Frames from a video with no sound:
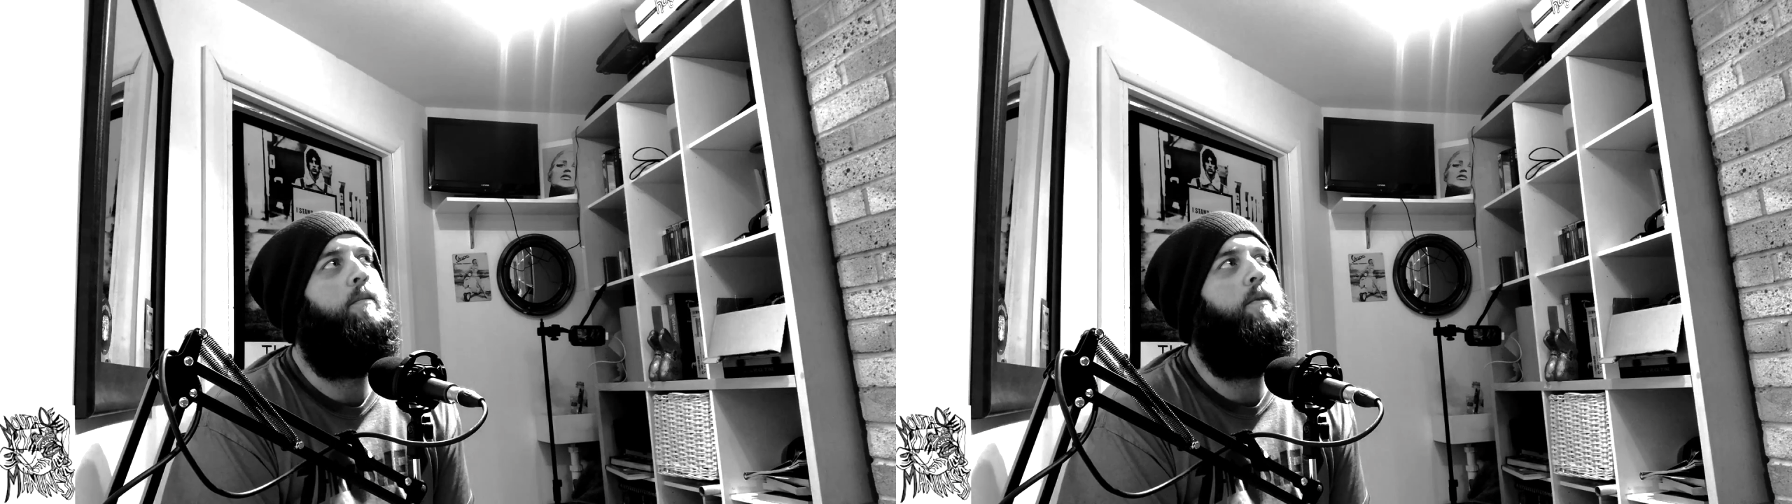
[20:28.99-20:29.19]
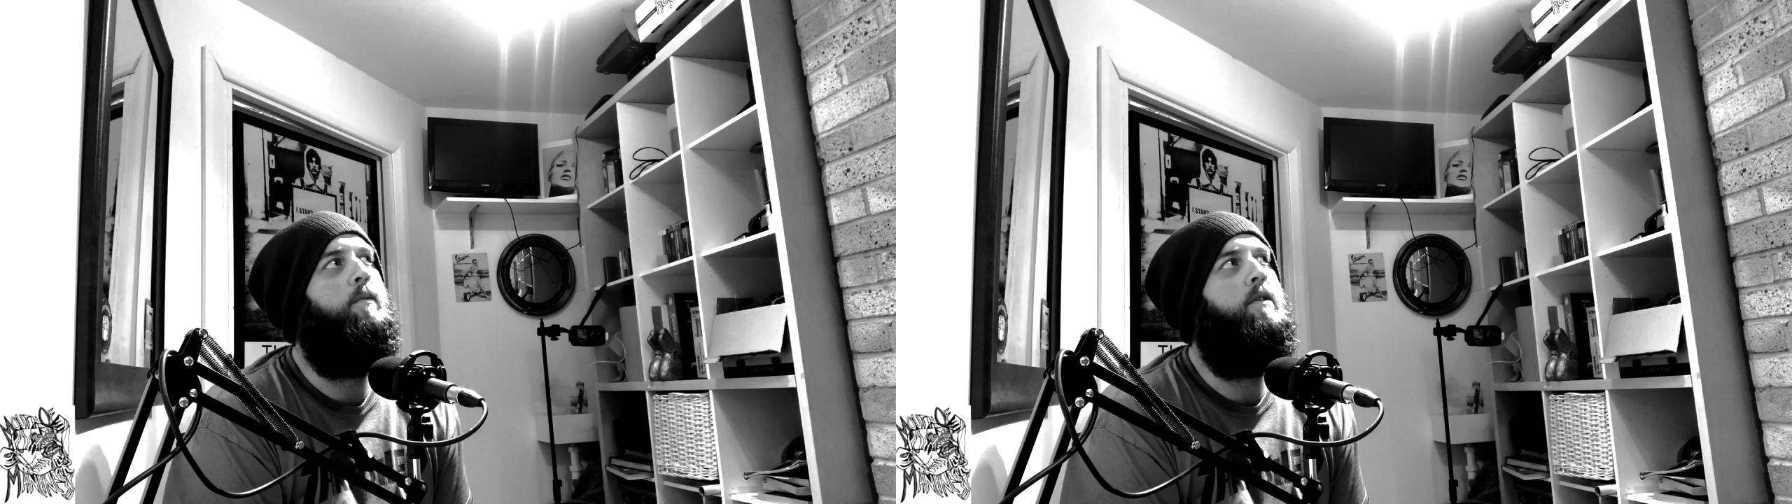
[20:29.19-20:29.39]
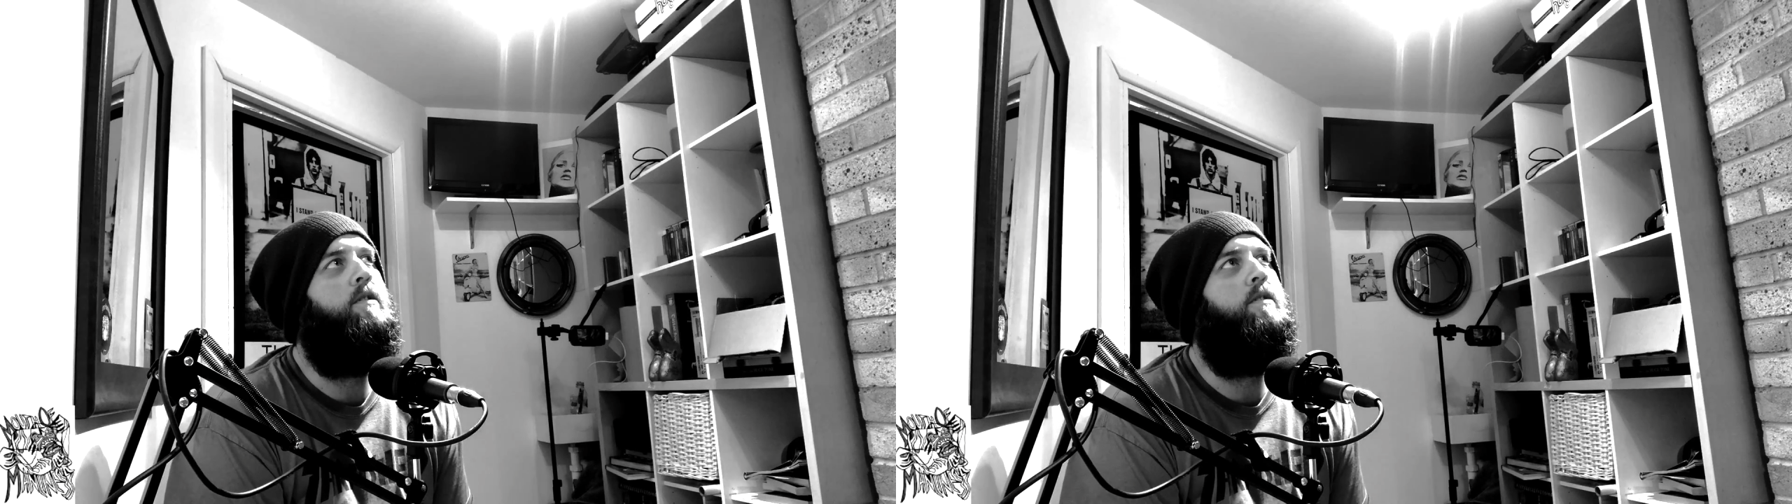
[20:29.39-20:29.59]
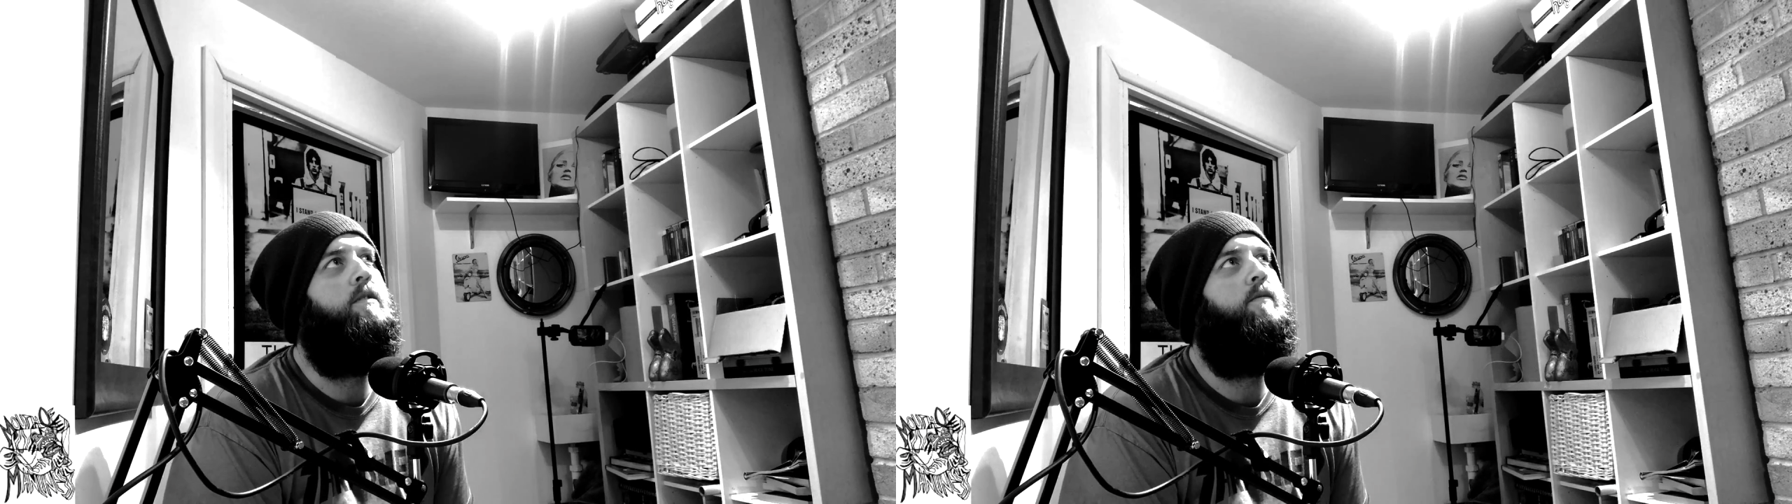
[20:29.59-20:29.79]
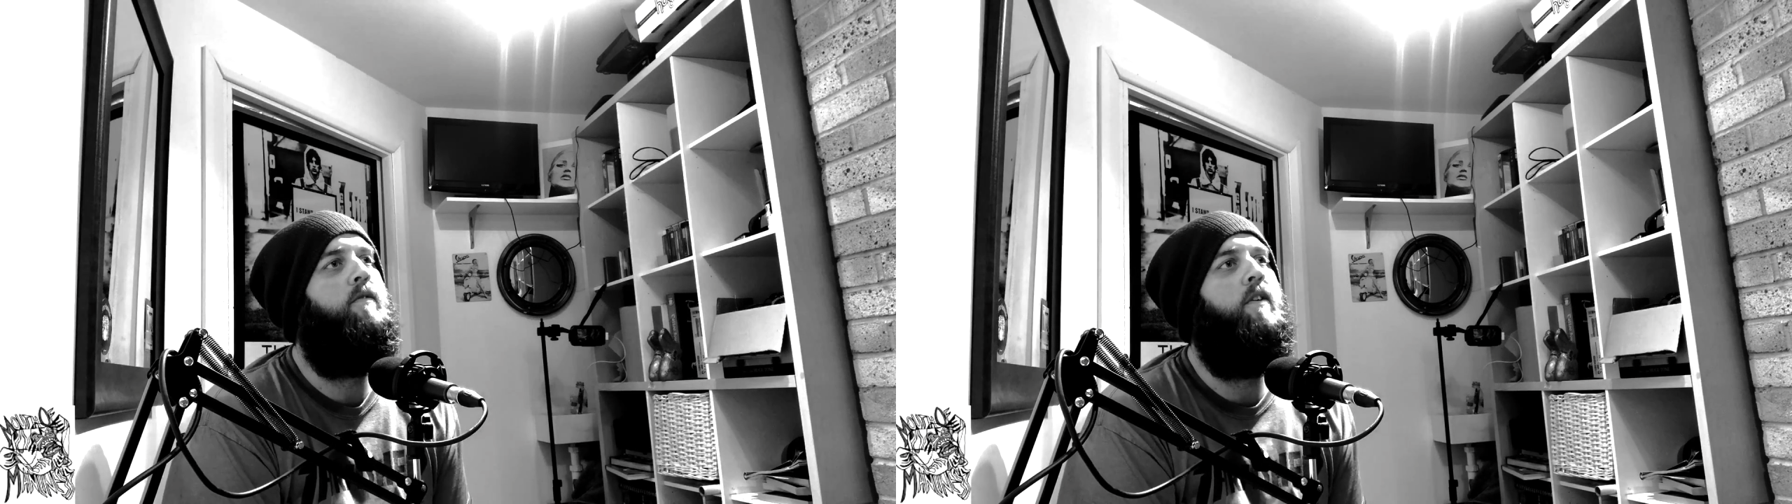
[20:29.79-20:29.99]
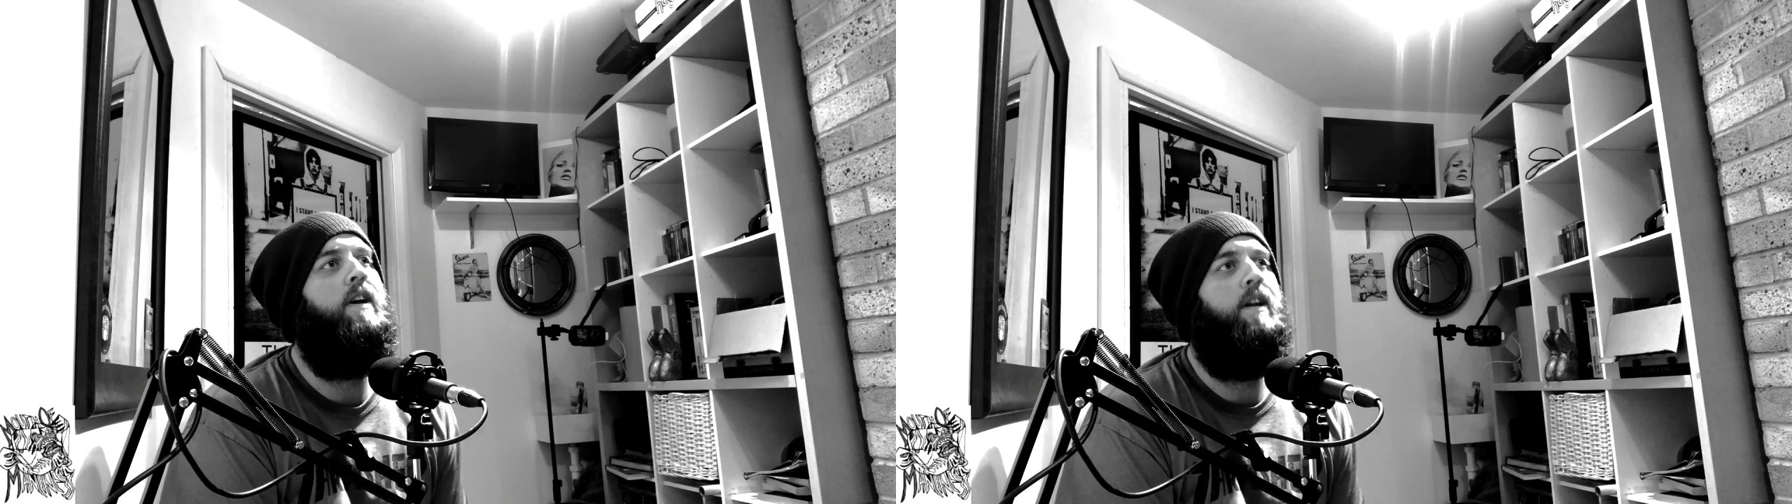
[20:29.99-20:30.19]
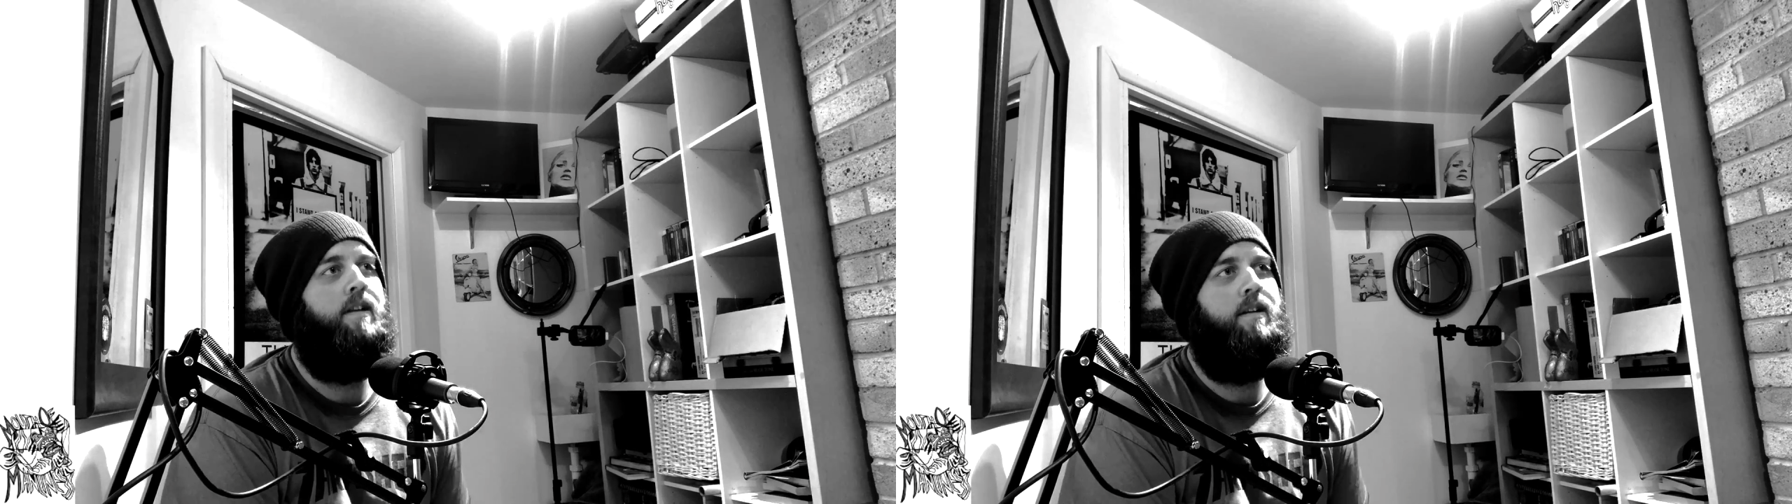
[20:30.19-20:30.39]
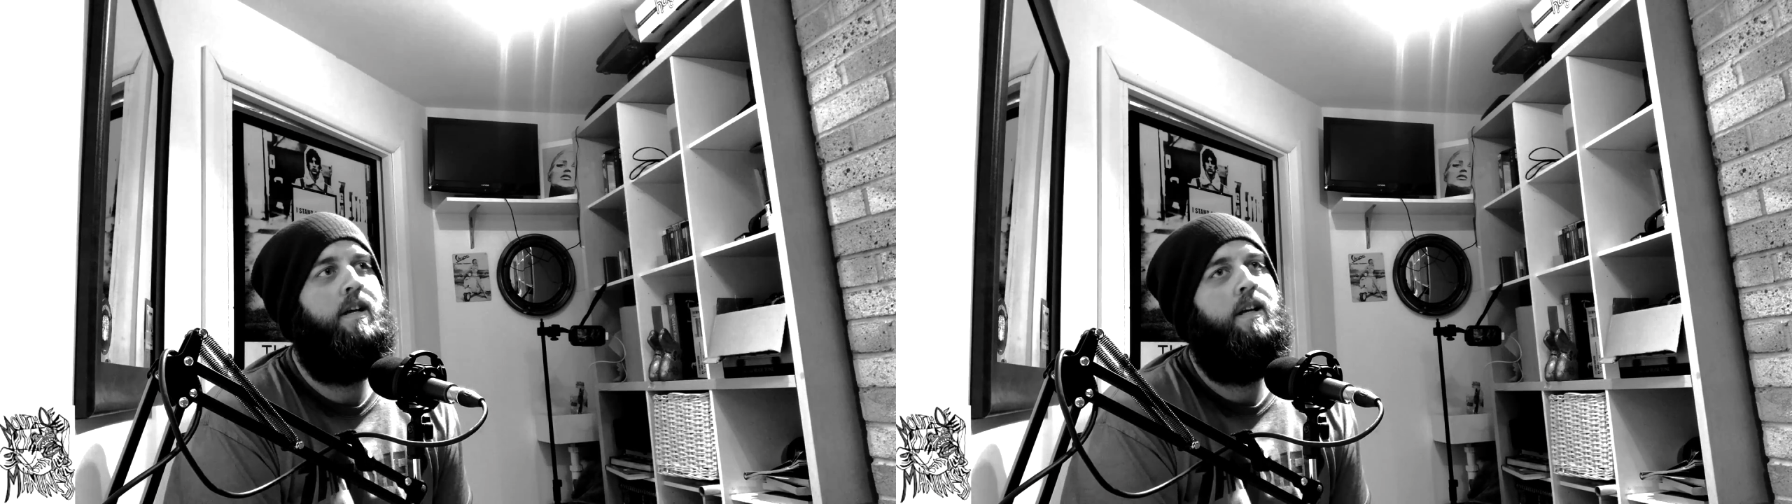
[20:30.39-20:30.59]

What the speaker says: But what's freeing